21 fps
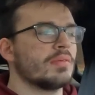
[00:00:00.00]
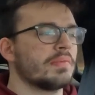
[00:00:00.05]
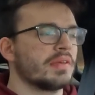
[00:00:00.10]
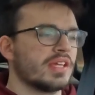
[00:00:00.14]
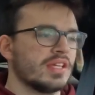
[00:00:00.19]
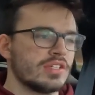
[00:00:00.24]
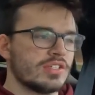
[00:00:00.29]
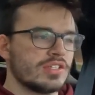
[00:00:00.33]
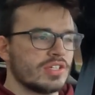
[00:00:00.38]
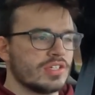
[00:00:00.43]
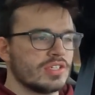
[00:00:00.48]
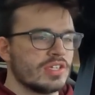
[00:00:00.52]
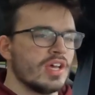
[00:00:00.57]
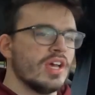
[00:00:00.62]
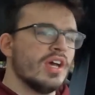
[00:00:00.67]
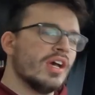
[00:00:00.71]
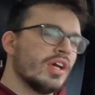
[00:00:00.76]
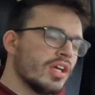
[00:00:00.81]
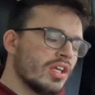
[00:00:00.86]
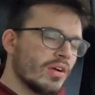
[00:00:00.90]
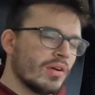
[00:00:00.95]
because she's,
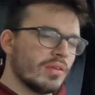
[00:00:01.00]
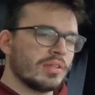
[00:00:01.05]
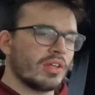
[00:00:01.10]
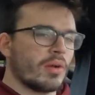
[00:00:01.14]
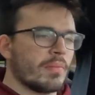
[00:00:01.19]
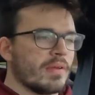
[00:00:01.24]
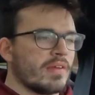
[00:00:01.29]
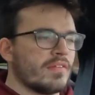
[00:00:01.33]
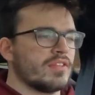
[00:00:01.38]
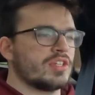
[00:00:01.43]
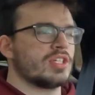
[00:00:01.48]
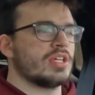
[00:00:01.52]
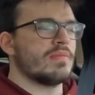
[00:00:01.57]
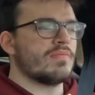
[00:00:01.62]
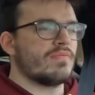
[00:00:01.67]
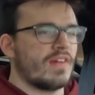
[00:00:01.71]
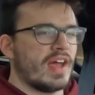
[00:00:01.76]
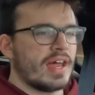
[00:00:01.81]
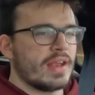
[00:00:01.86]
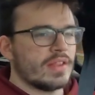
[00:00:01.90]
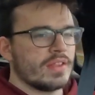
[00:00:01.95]
a little bit of a Jeep
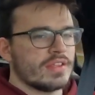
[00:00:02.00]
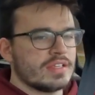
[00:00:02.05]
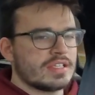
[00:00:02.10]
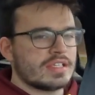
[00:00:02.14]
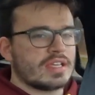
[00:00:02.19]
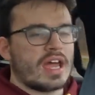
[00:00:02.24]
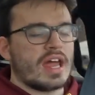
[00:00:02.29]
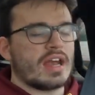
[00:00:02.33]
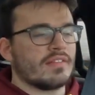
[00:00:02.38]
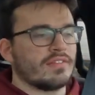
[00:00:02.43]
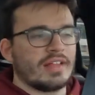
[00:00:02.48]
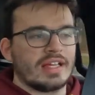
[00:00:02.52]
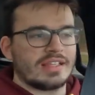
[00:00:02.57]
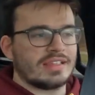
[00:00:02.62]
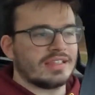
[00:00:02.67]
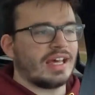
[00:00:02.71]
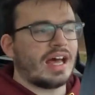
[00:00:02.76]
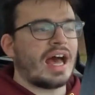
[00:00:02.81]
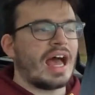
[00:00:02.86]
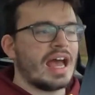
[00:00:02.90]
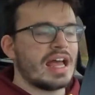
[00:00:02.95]
fan, and this is kind of like
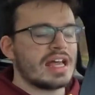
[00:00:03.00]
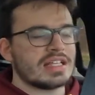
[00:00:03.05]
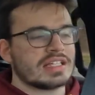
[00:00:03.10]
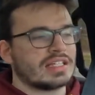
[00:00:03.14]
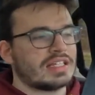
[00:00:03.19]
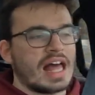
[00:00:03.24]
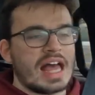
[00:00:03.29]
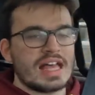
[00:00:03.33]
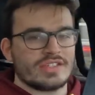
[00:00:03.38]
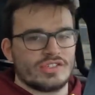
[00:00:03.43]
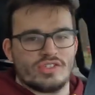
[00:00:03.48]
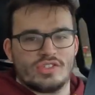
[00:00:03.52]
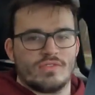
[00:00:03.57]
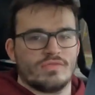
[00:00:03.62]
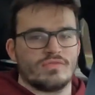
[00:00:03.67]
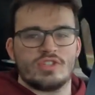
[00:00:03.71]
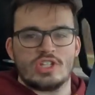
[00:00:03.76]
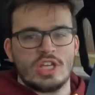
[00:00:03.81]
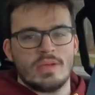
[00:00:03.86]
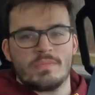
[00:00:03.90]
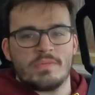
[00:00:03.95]
the highest classes of
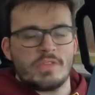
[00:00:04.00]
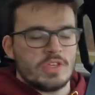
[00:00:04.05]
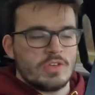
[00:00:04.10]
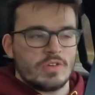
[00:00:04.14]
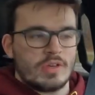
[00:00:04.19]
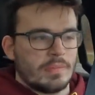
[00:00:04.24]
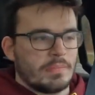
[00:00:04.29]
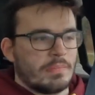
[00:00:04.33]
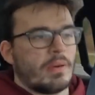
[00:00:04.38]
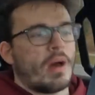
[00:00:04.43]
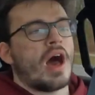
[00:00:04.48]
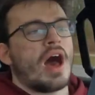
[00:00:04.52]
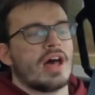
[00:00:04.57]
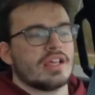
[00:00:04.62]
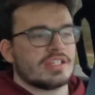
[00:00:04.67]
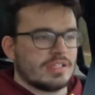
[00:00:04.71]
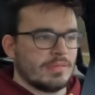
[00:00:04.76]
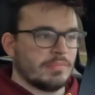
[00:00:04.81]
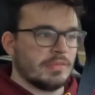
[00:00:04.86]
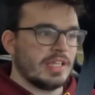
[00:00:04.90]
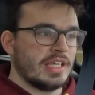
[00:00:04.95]
Jeep that you could
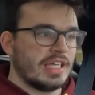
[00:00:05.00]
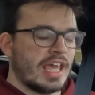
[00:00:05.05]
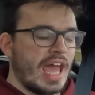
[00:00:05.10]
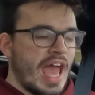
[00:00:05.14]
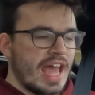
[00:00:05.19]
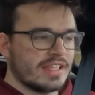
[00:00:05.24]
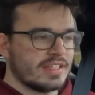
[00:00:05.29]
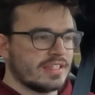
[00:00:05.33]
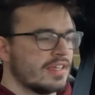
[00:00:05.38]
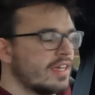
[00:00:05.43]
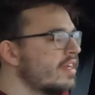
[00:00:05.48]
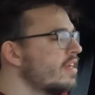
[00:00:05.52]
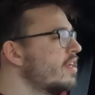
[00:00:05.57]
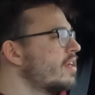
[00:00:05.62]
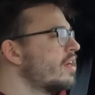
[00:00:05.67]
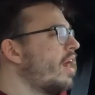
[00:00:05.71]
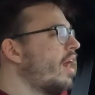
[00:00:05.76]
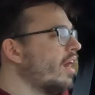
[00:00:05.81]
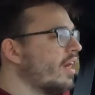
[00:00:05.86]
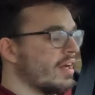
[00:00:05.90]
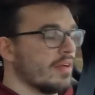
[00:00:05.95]
possibly get.
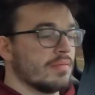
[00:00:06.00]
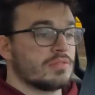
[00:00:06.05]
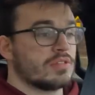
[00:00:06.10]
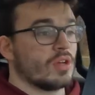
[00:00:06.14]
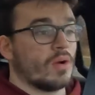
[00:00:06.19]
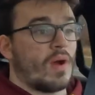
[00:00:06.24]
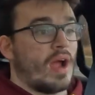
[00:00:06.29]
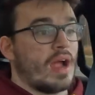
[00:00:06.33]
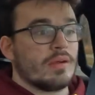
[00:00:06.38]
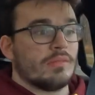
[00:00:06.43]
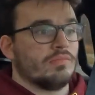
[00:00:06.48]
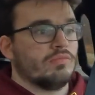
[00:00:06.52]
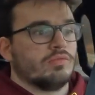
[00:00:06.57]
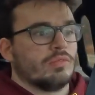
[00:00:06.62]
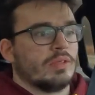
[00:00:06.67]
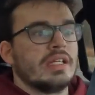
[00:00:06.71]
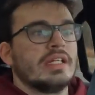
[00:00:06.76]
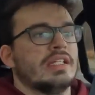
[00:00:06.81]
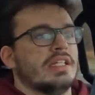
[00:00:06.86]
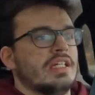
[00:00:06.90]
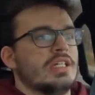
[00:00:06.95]
So I
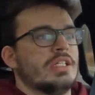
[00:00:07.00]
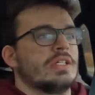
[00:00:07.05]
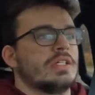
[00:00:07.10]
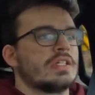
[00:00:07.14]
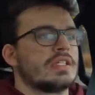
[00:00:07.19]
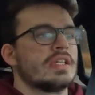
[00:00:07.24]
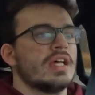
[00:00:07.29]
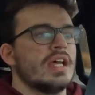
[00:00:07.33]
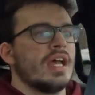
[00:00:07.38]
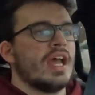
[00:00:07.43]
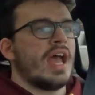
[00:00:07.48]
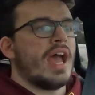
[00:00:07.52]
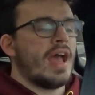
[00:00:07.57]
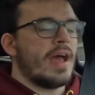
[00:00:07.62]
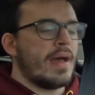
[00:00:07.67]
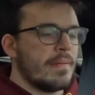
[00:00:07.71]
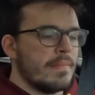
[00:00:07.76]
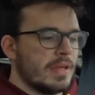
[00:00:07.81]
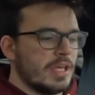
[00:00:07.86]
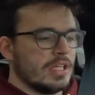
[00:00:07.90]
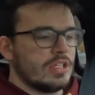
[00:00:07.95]
really just
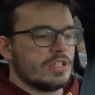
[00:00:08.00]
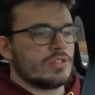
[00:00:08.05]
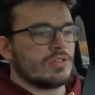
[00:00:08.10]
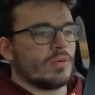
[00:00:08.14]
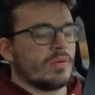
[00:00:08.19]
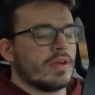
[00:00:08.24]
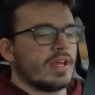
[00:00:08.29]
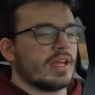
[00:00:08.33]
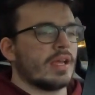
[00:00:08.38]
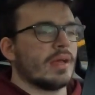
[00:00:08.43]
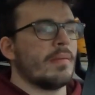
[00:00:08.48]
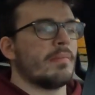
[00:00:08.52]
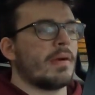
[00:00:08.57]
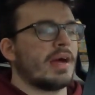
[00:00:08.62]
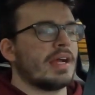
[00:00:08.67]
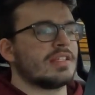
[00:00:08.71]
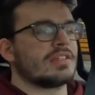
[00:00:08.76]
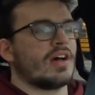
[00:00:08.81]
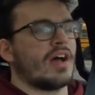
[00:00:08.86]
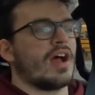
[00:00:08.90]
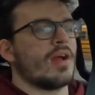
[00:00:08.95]
am enjoying
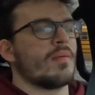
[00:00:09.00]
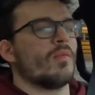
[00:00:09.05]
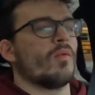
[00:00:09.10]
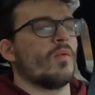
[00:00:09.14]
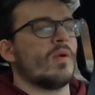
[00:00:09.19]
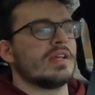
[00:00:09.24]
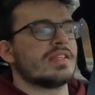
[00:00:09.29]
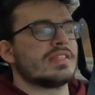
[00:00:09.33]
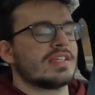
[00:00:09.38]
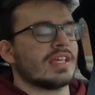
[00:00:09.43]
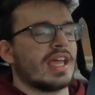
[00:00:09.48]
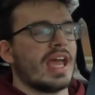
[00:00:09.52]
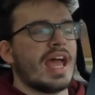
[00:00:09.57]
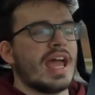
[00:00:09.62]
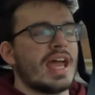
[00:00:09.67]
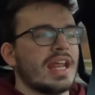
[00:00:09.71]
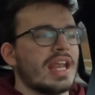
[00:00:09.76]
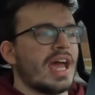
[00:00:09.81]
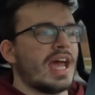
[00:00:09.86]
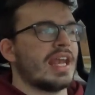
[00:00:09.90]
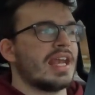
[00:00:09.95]
my time once
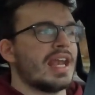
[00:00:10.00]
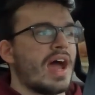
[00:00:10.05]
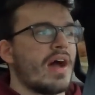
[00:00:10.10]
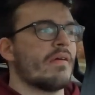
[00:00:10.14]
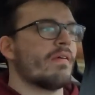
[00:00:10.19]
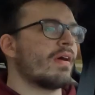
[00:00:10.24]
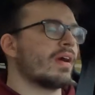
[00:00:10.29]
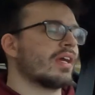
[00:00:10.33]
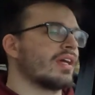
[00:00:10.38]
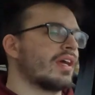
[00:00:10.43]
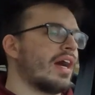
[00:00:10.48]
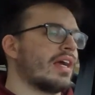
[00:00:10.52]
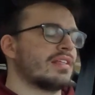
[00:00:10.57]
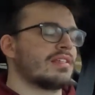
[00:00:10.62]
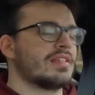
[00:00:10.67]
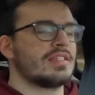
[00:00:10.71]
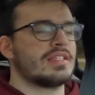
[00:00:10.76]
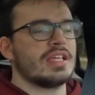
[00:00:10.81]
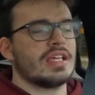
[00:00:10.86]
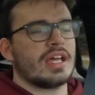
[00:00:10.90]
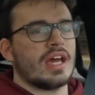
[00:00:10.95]
again, and now I got to
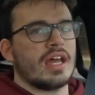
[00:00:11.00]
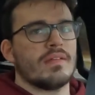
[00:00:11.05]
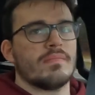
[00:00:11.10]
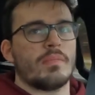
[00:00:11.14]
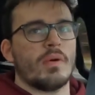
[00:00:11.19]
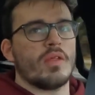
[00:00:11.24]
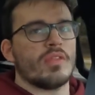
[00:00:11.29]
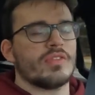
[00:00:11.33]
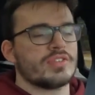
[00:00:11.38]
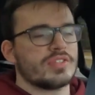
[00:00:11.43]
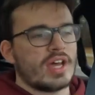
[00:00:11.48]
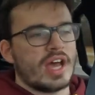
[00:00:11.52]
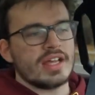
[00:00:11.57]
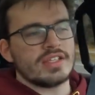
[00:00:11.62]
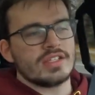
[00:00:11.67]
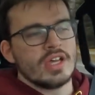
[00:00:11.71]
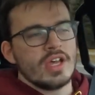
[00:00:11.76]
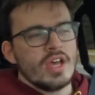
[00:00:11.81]
see kind of both sides.